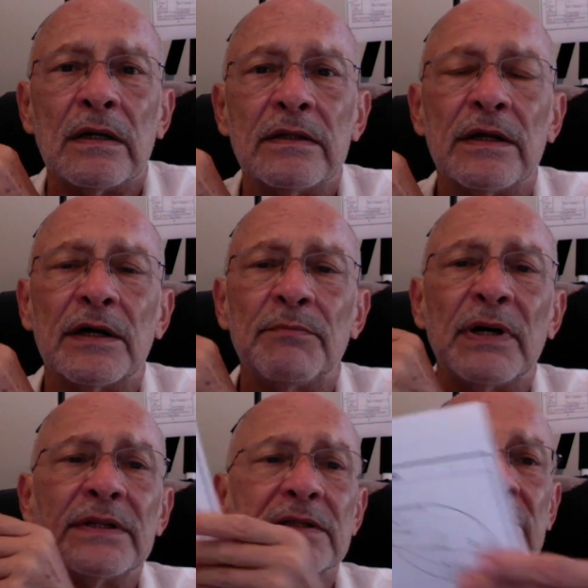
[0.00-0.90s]
The
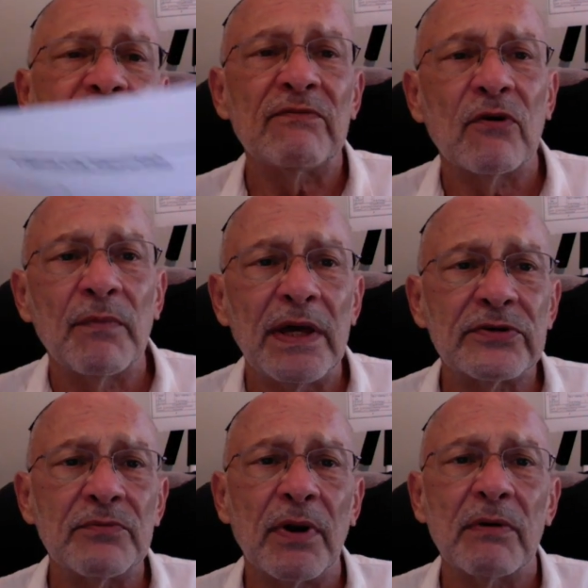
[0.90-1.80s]
abundance of
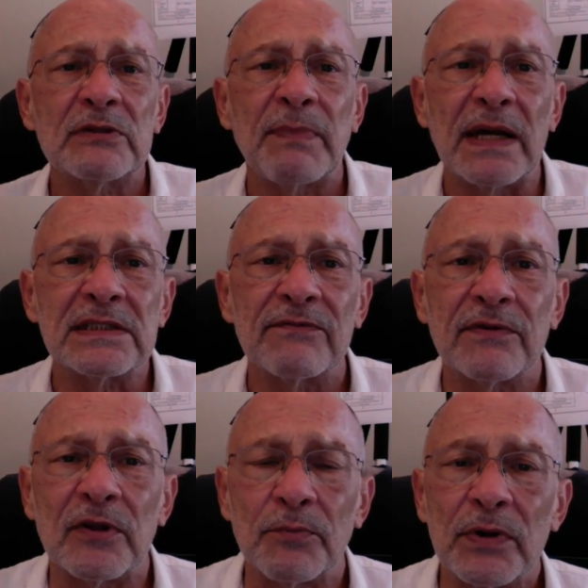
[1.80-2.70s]
information merits passing
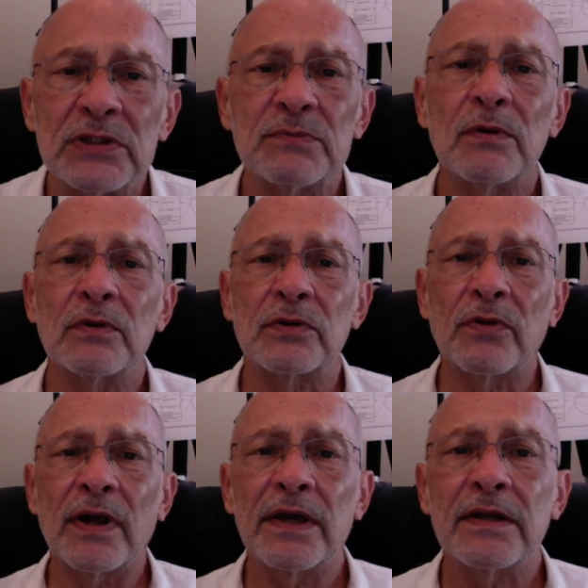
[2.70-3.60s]
from the principal
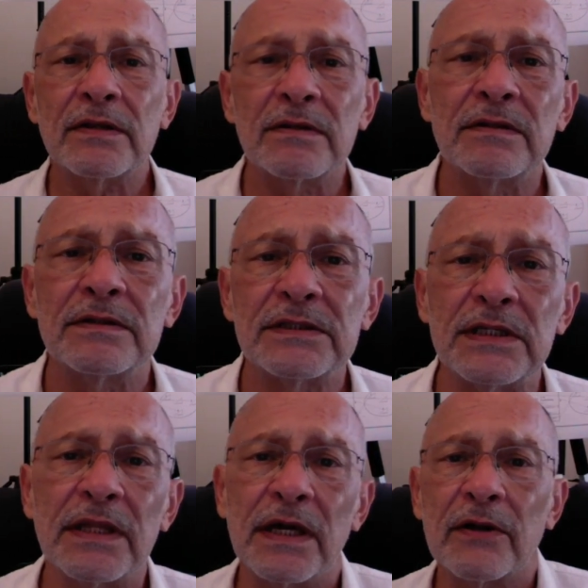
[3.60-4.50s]
triad
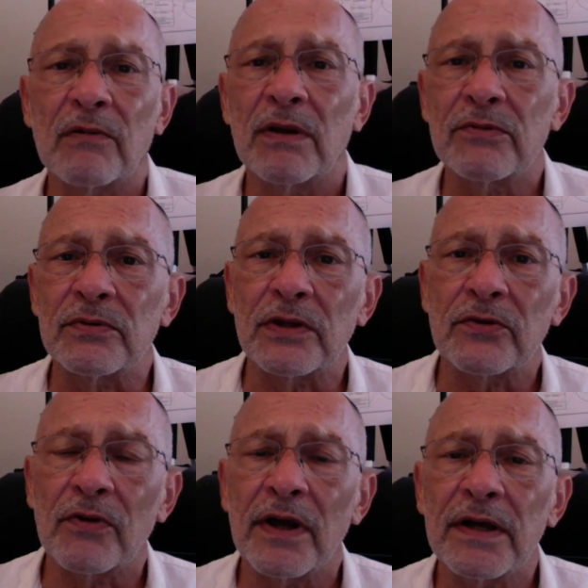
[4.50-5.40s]
C-diagram to the
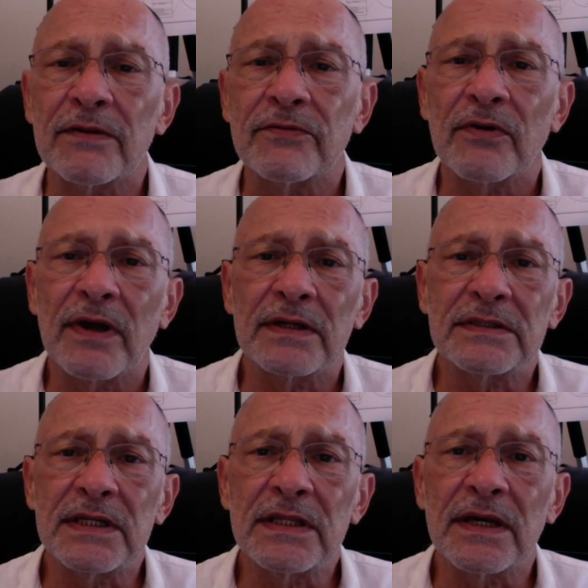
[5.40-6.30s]
triad of triad
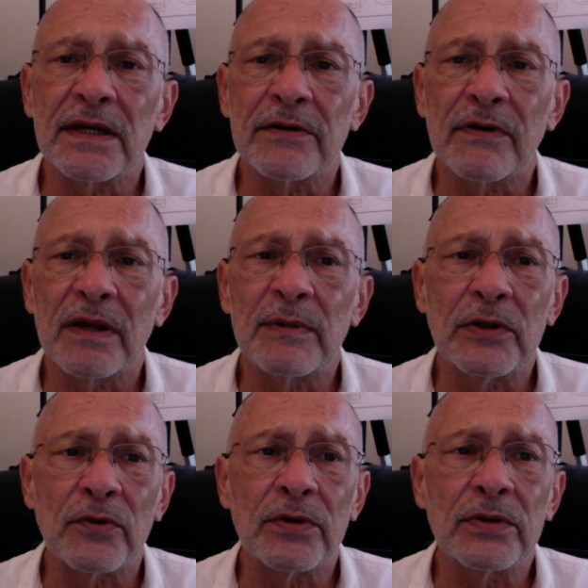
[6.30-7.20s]
C-diagram
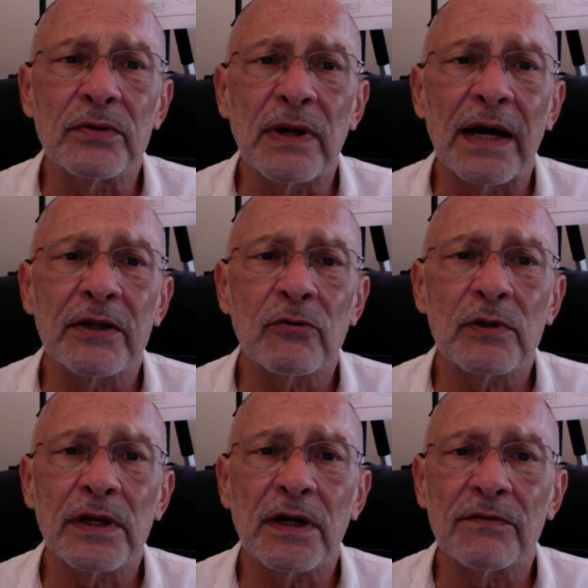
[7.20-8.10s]
in order to
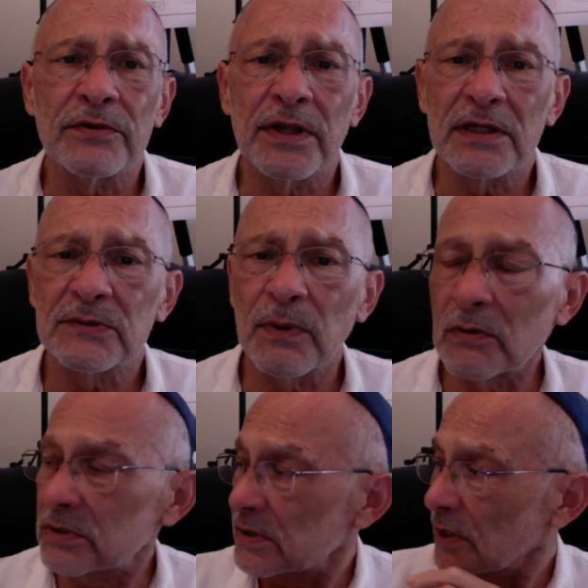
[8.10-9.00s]
adequately cover the
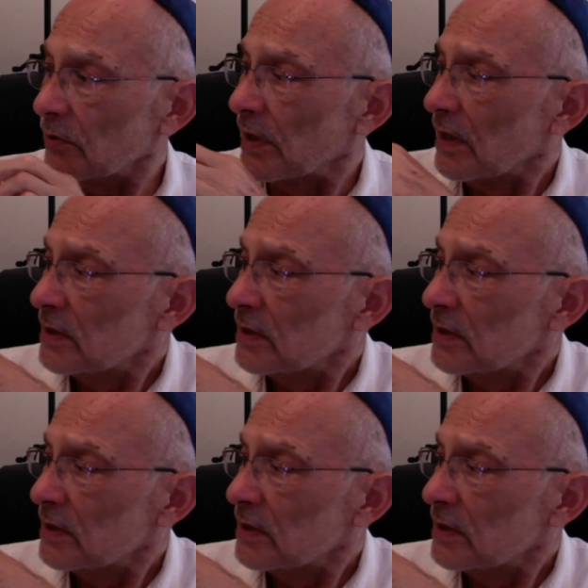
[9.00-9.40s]
exposed theory.